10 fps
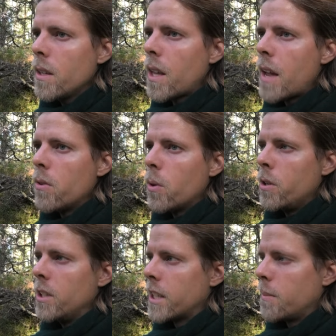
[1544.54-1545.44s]

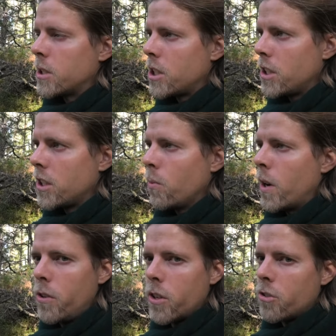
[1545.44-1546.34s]
is in a position
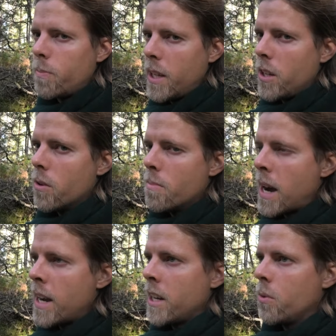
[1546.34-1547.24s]
where you can speak your
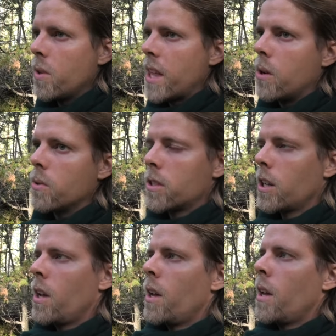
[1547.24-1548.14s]
mind without
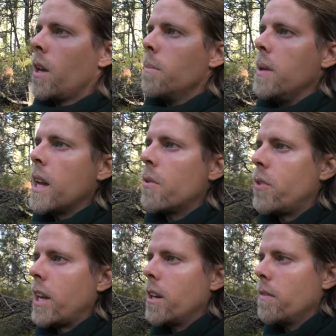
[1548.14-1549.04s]
being
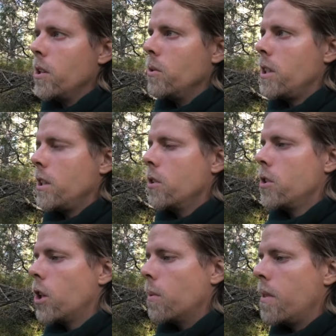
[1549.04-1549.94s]
afraid of losing your
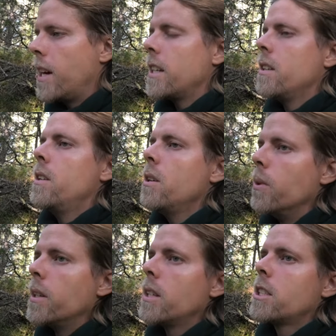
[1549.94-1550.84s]
job, that do
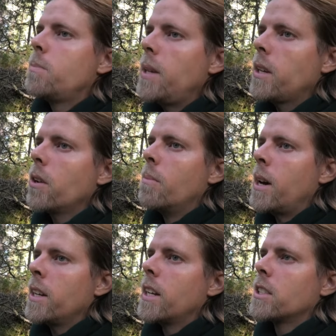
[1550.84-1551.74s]
it. Speak your
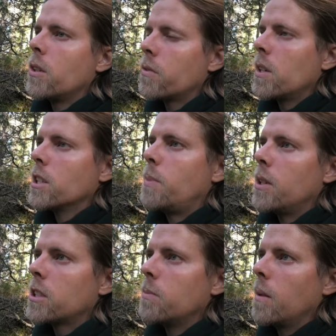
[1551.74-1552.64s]
mind as often as
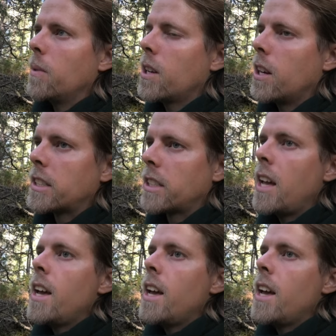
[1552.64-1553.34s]
possible, because